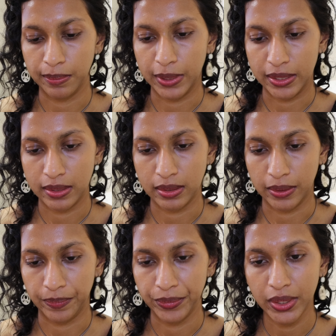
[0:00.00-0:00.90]
but
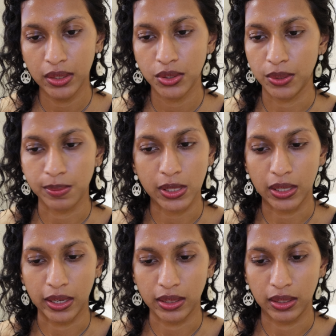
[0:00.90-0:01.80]
to me,
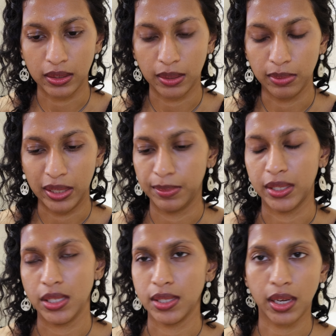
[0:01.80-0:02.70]
I think that Blend
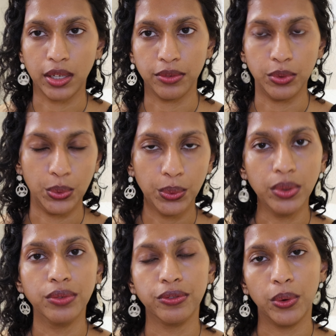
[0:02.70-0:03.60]
Bunny is kind of
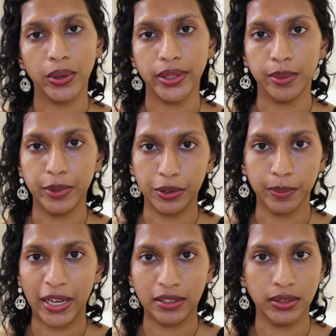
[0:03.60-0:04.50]
known for their bigger
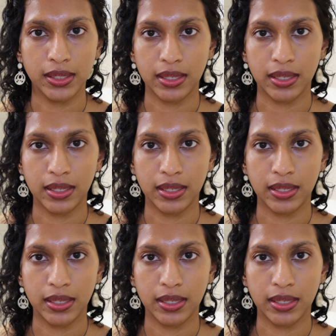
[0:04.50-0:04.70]
palettes,